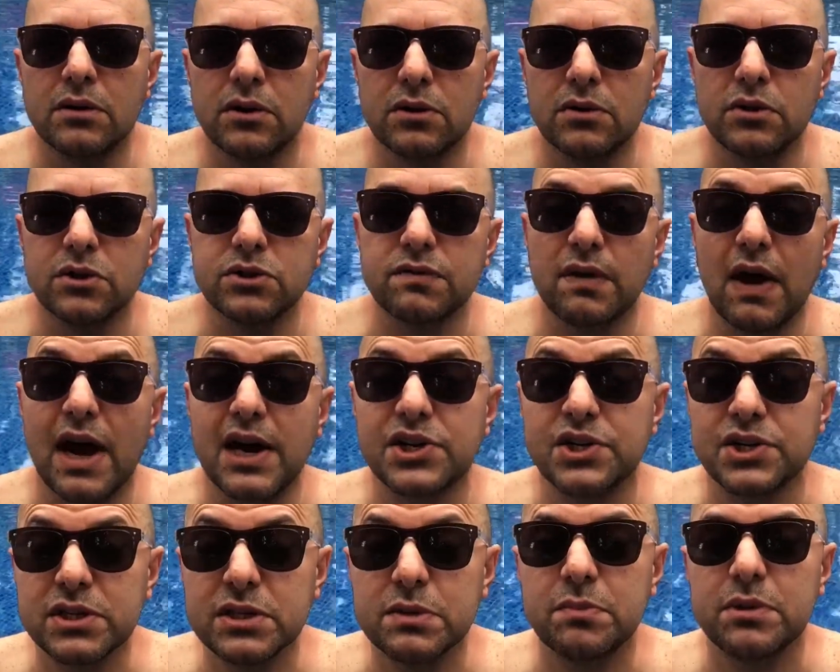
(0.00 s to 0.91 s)

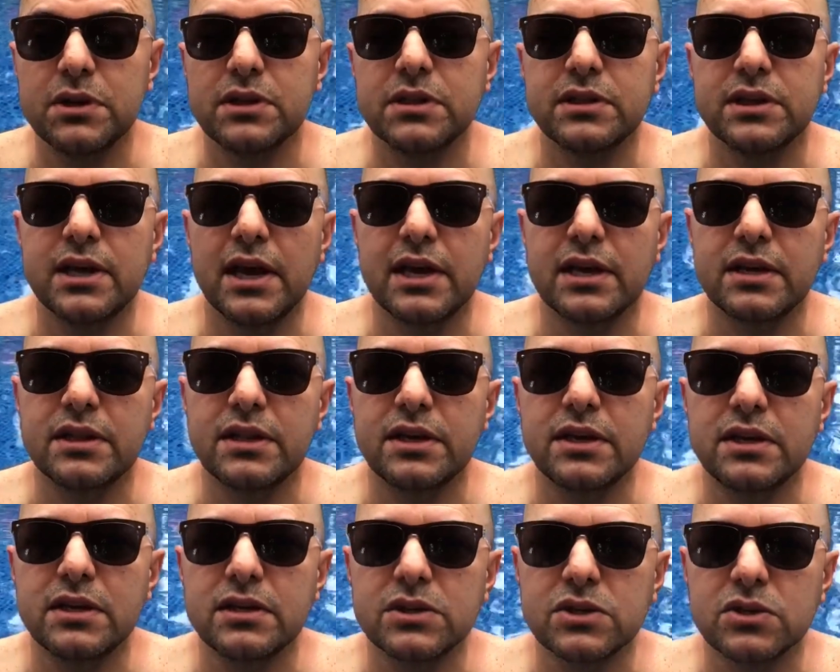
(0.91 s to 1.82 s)
actions being taken
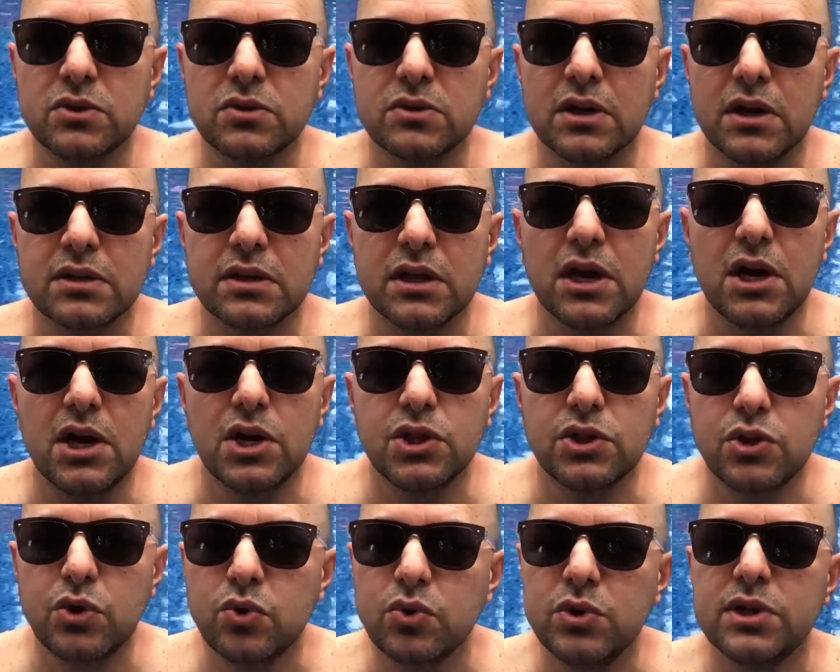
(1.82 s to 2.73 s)
here so that
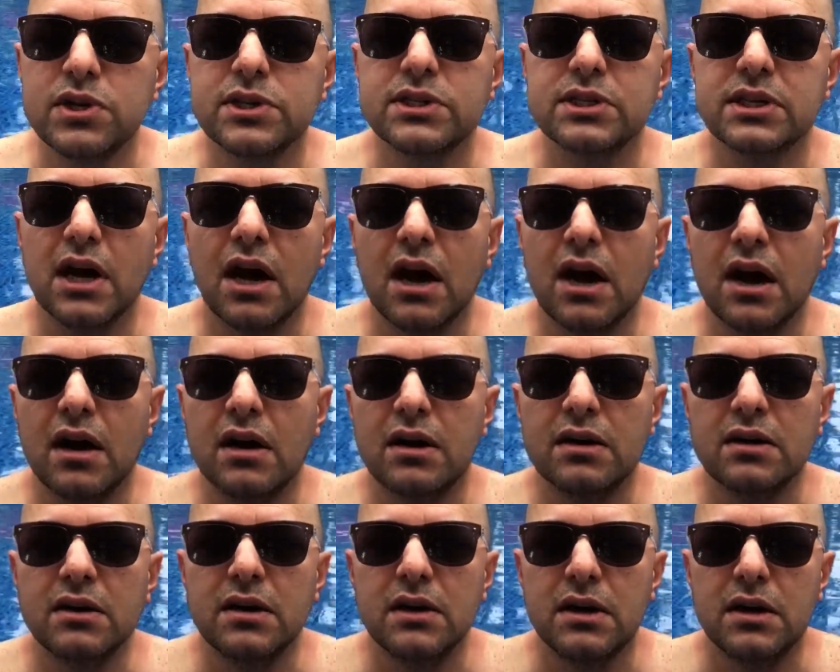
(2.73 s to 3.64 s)
tourists
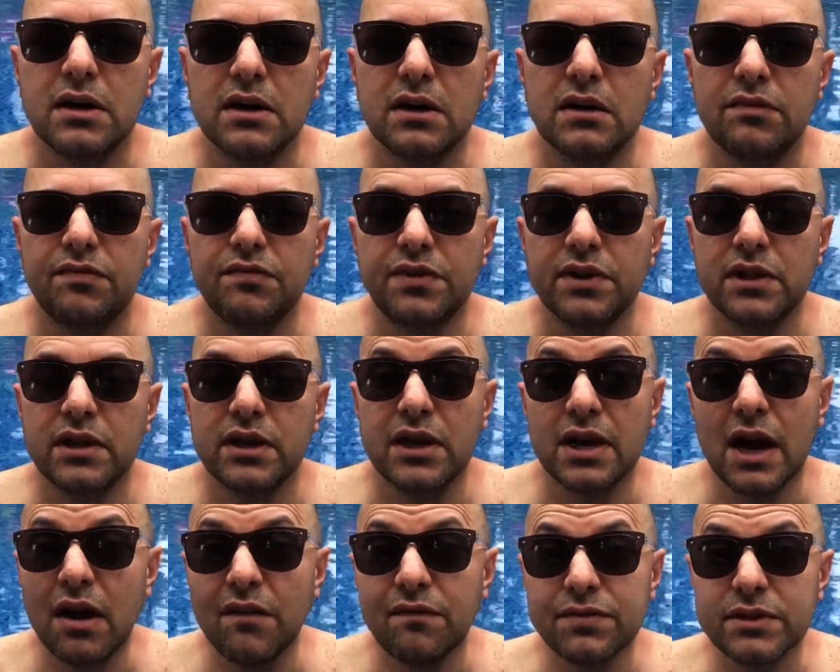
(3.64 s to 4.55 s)
are feeling
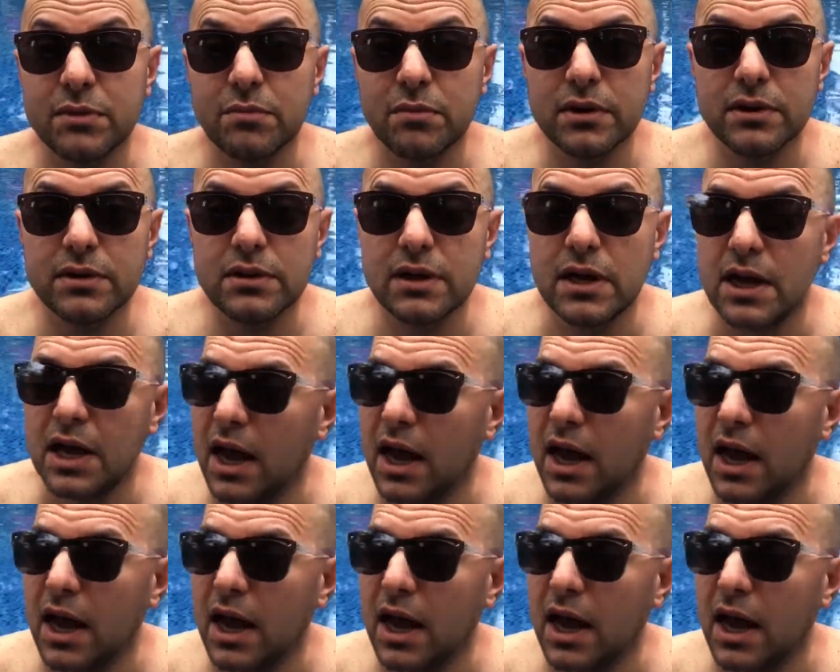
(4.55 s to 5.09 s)
comfortable.